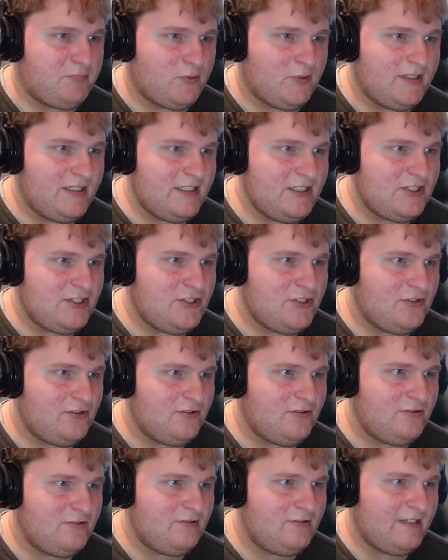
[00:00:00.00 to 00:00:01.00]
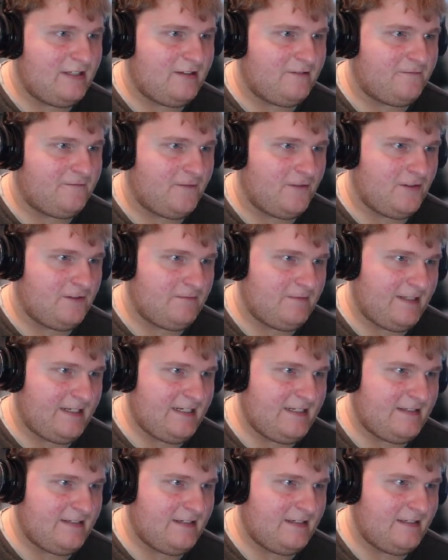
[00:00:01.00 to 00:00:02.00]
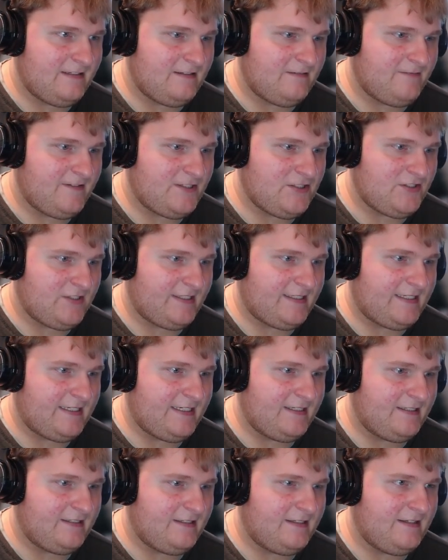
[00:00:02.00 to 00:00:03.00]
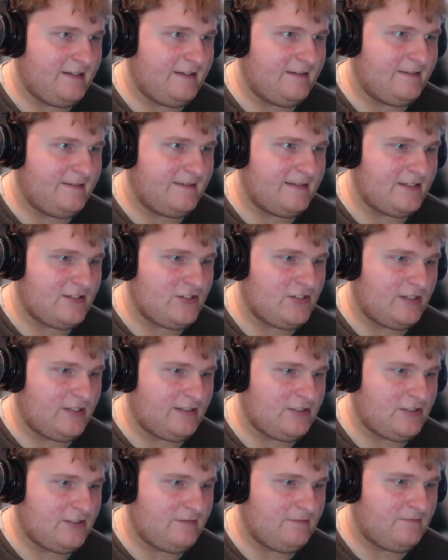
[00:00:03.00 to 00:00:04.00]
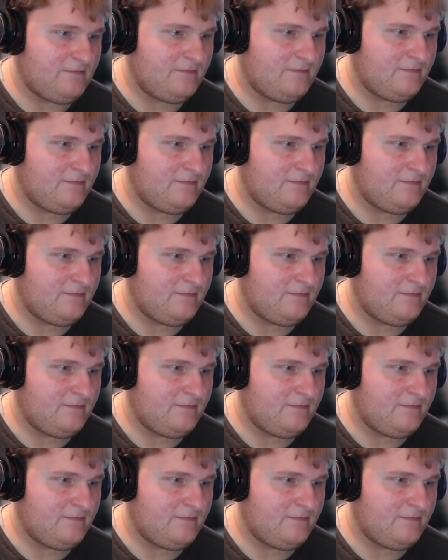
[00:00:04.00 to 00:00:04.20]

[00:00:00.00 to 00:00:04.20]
pretty sure that the fir that he's gonna eventually hit this junction. Kind